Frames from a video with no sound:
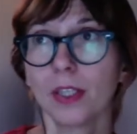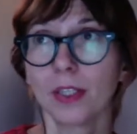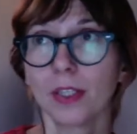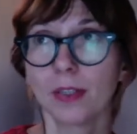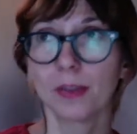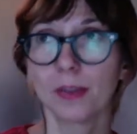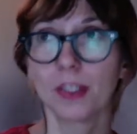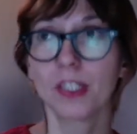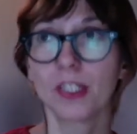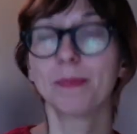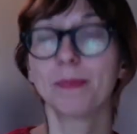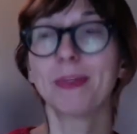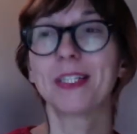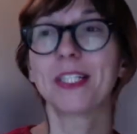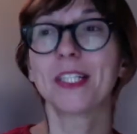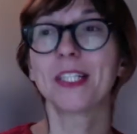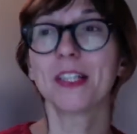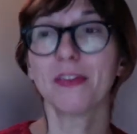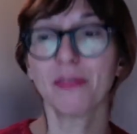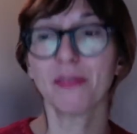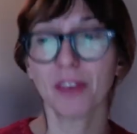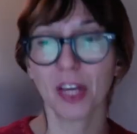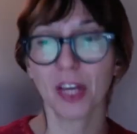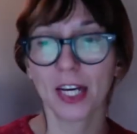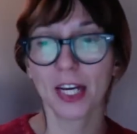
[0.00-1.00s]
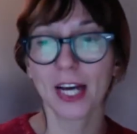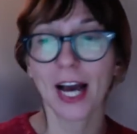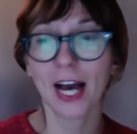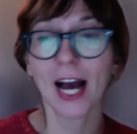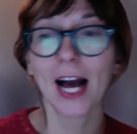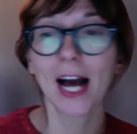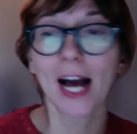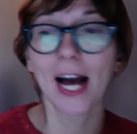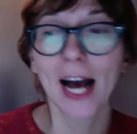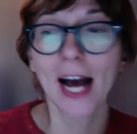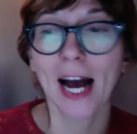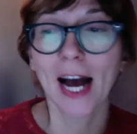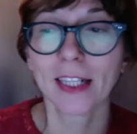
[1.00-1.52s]
specific
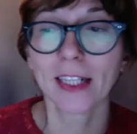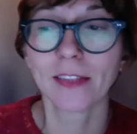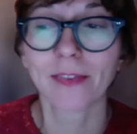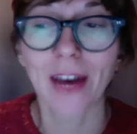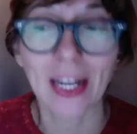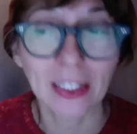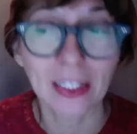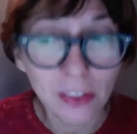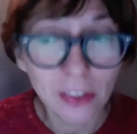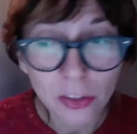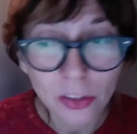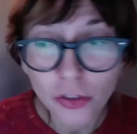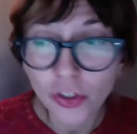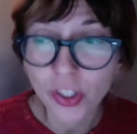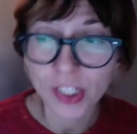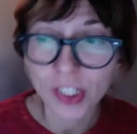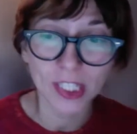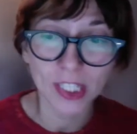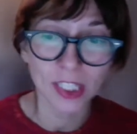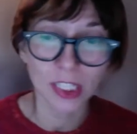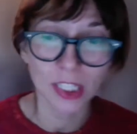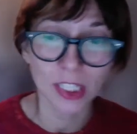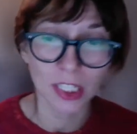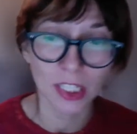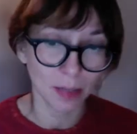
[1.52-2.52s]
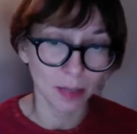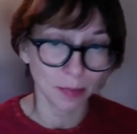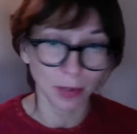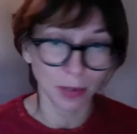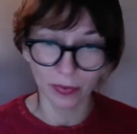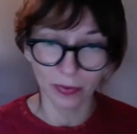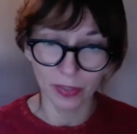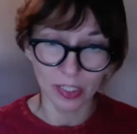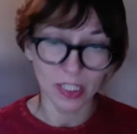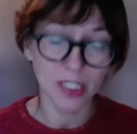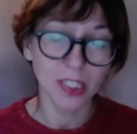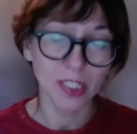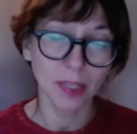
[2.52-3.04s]
advantages in terms
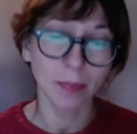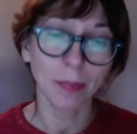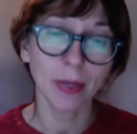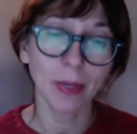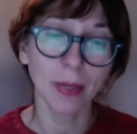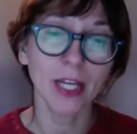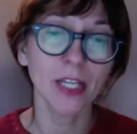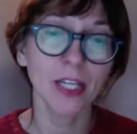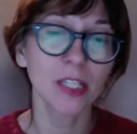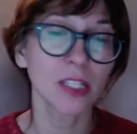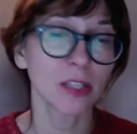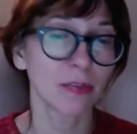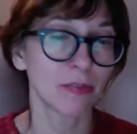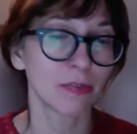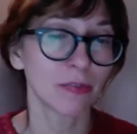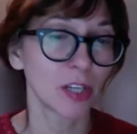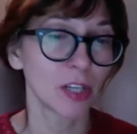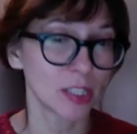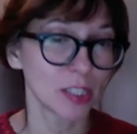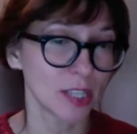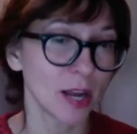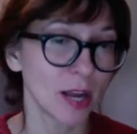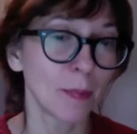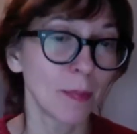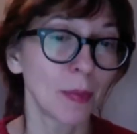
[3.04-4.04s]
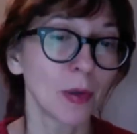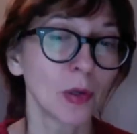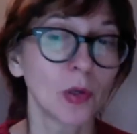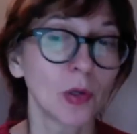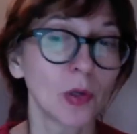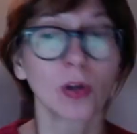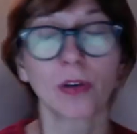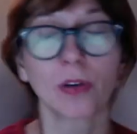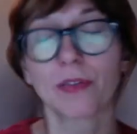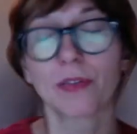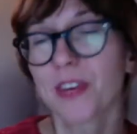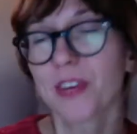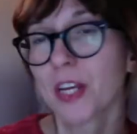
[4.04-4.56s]
of discipline. So, for example,
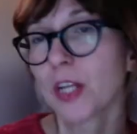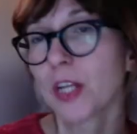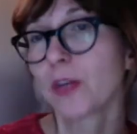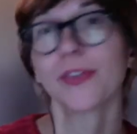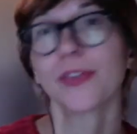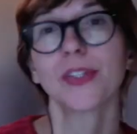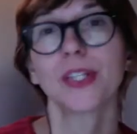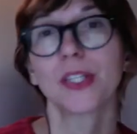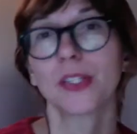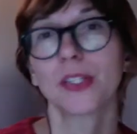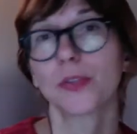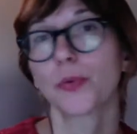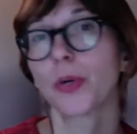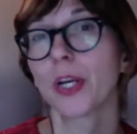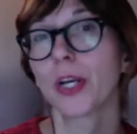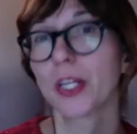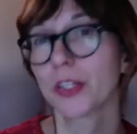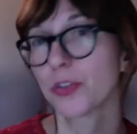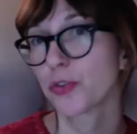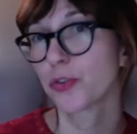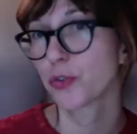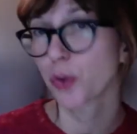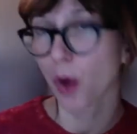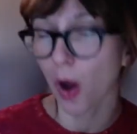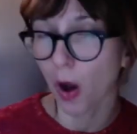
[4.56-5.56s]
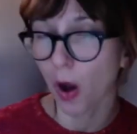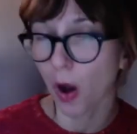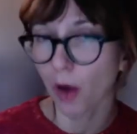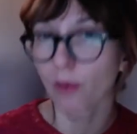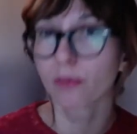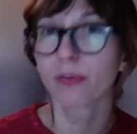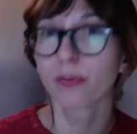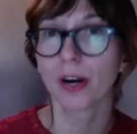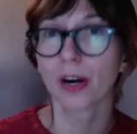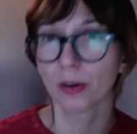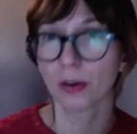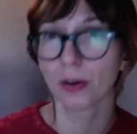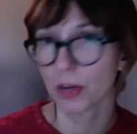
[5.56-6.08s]
Corvinus is really strong
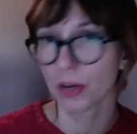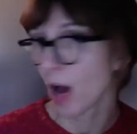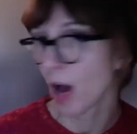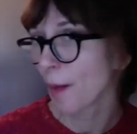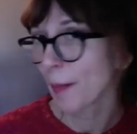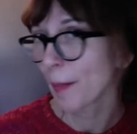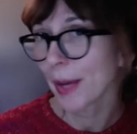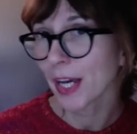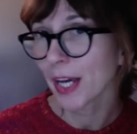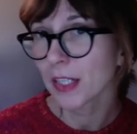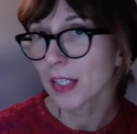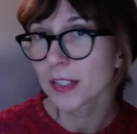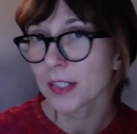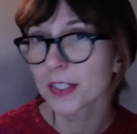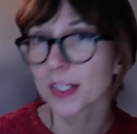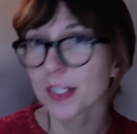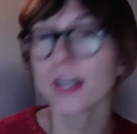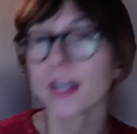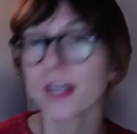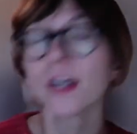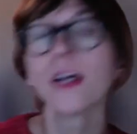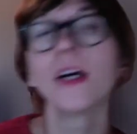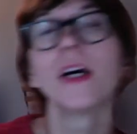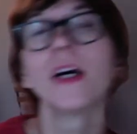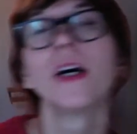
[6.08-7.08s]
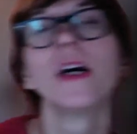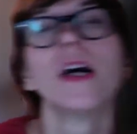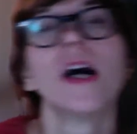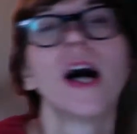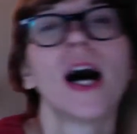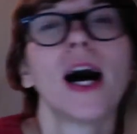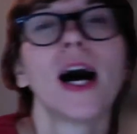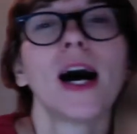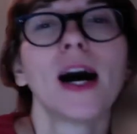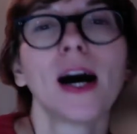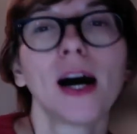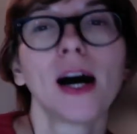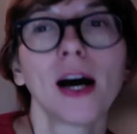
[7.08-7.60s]
for economics,
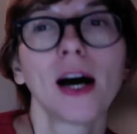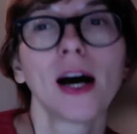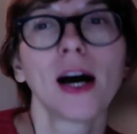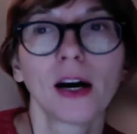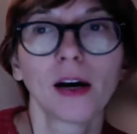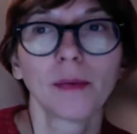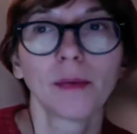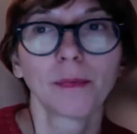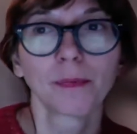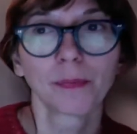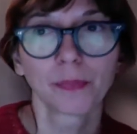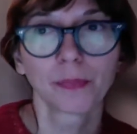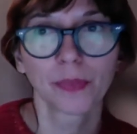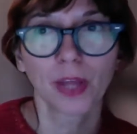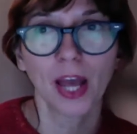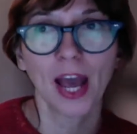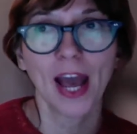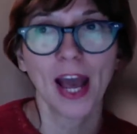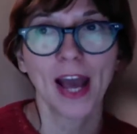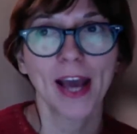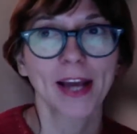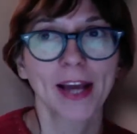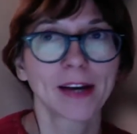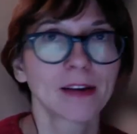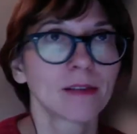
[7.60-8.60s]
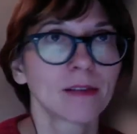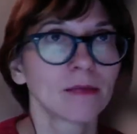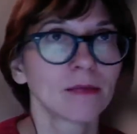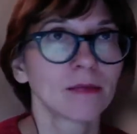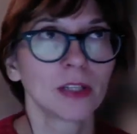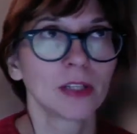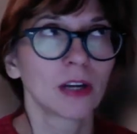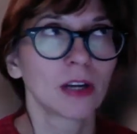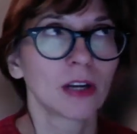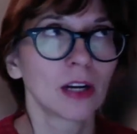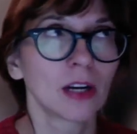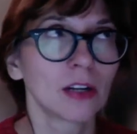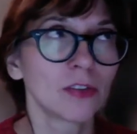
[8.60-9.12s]
and
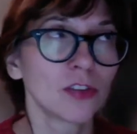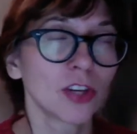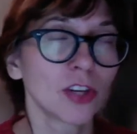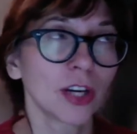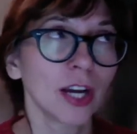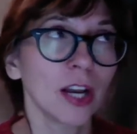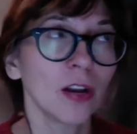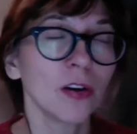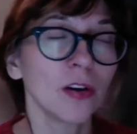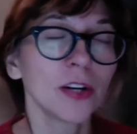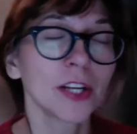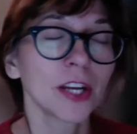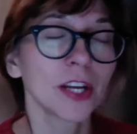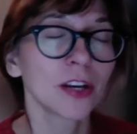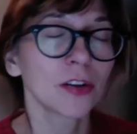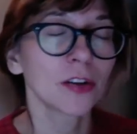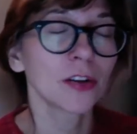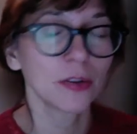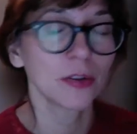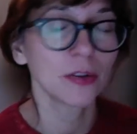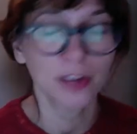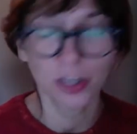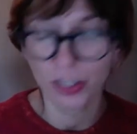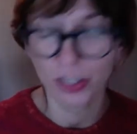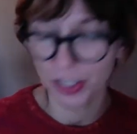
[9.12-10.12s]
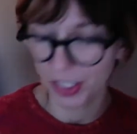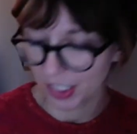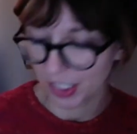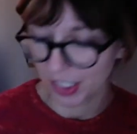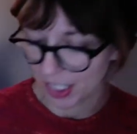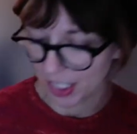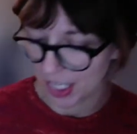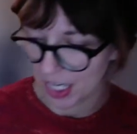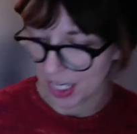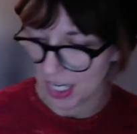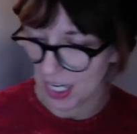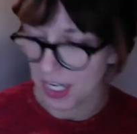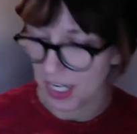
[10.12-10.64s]
Jagiellonian
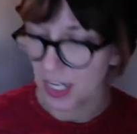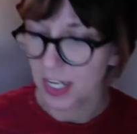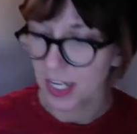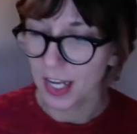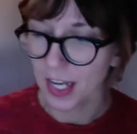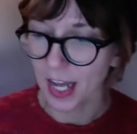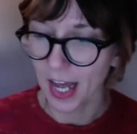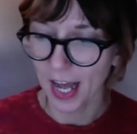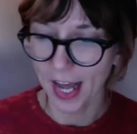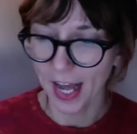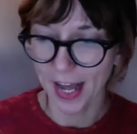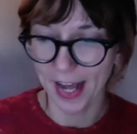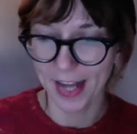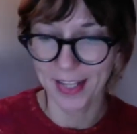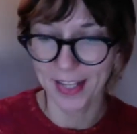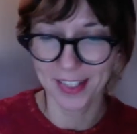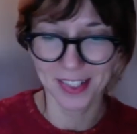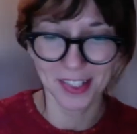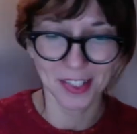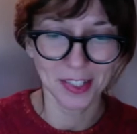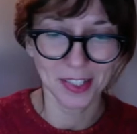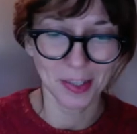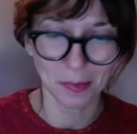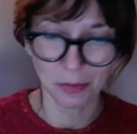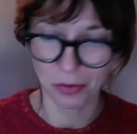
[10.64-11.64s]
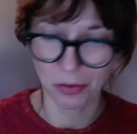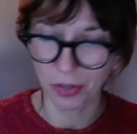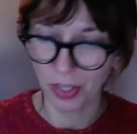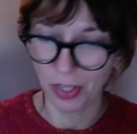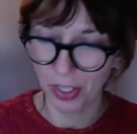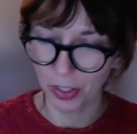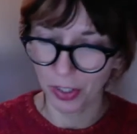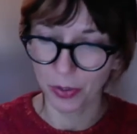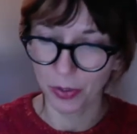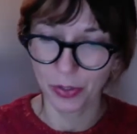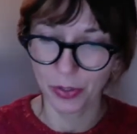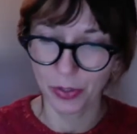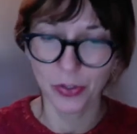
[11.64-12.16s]
University has some really
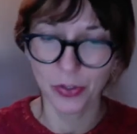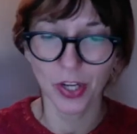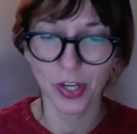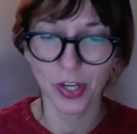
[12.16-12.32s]
good